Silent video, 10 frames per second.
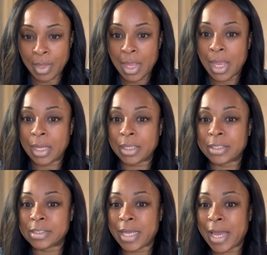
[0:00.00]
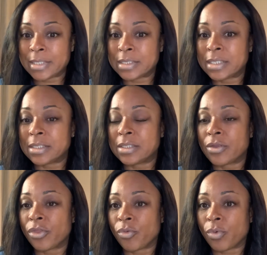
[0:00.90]
Ecclesiastes
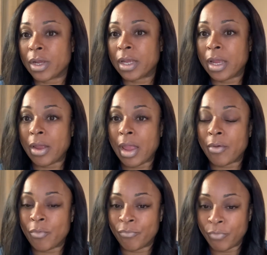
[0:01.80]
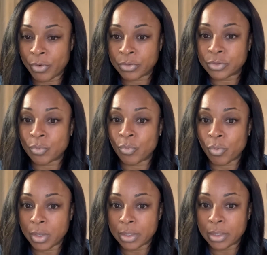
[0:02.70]
3 verse
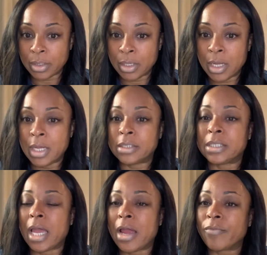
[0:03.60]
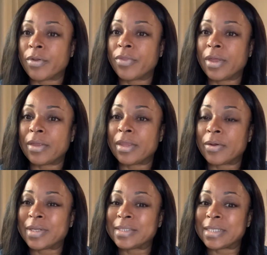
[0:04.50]
1. To everything there
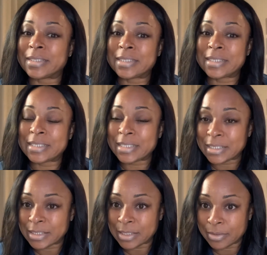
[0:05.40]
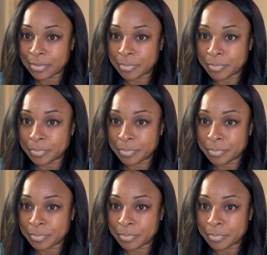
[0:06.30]
is a season.